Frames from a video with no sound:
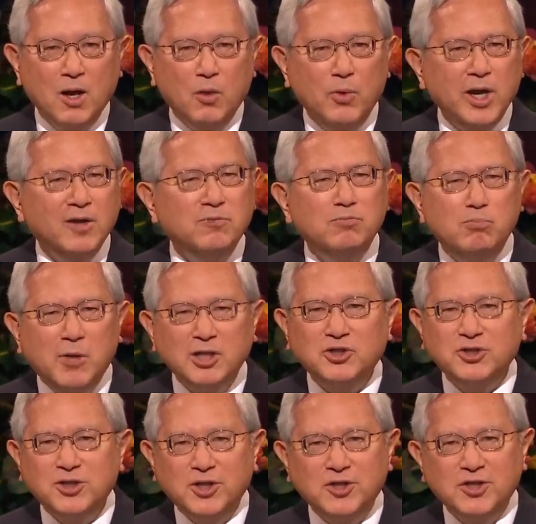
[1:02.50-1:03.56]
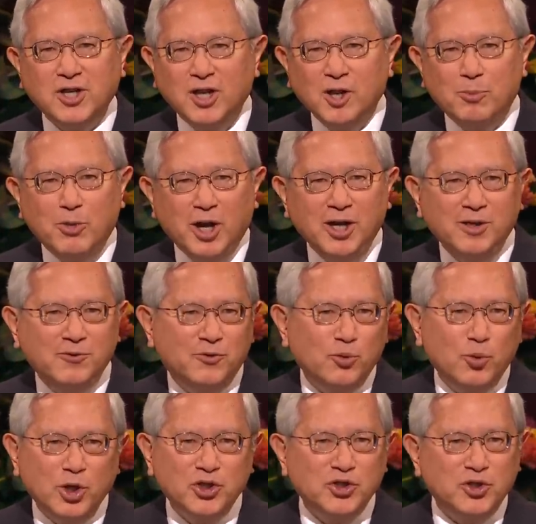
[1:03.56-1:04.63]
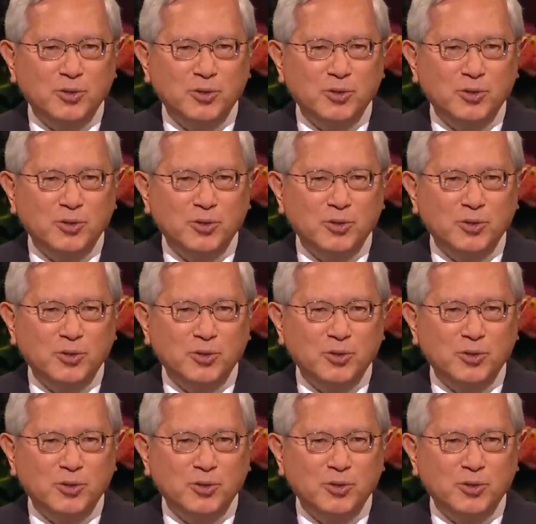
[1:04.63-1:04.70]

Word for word: We have much to celebrate and for which